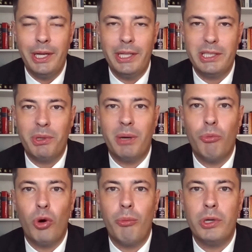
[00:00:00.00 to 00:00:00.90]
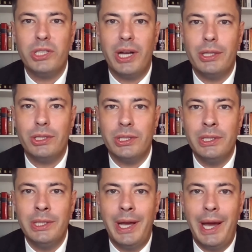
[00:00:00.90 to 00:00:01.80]
is going to become more and more challenging.
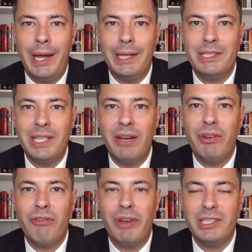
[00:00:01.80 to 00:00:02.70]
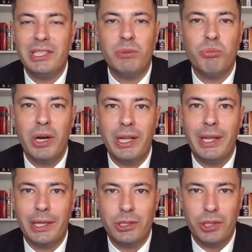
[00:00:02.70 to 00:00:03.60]
And instead of investing money
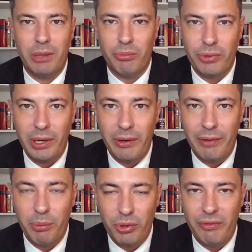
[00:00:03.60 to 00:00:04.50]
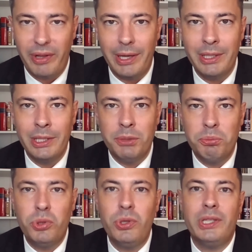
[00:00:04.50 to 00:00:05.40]
that could try to improve that,
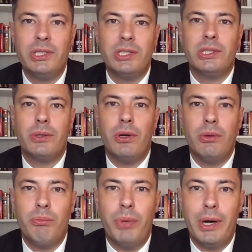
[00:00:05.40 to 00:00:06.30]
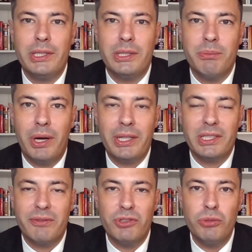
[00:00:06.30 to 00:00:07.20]
Putin has just thrown buckets and
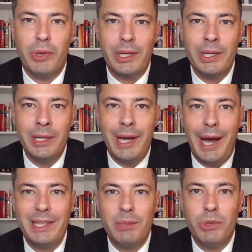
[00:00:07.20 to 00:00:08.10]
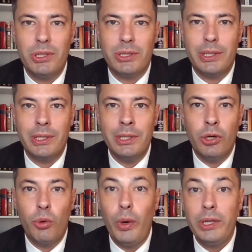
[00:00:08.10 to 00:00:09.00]
buckets of new money at the military,
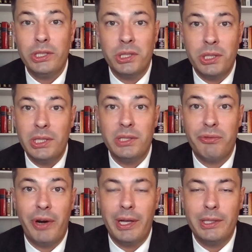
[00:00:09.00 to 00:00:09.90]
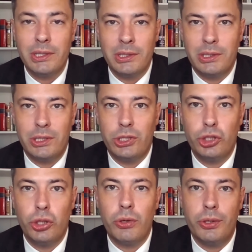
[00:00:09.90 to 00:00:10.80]
which his friends, such as
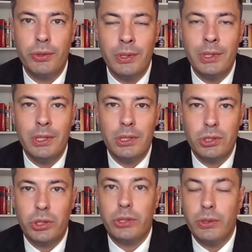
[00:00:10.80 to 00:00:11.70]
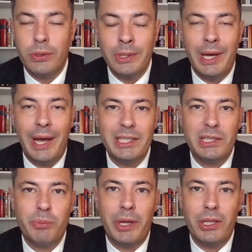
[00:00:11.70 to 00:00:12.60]
Shoigu, has
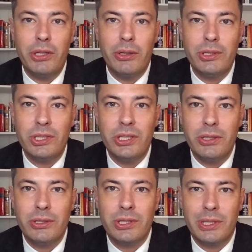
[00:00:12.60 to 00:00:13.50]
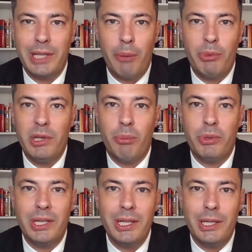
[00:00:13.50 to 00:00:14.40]
spent years and years lapping up
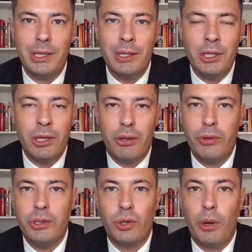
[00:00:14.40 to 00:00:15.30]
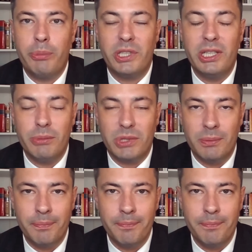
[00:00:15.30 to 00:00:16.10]
and eating through his corrupt schemes.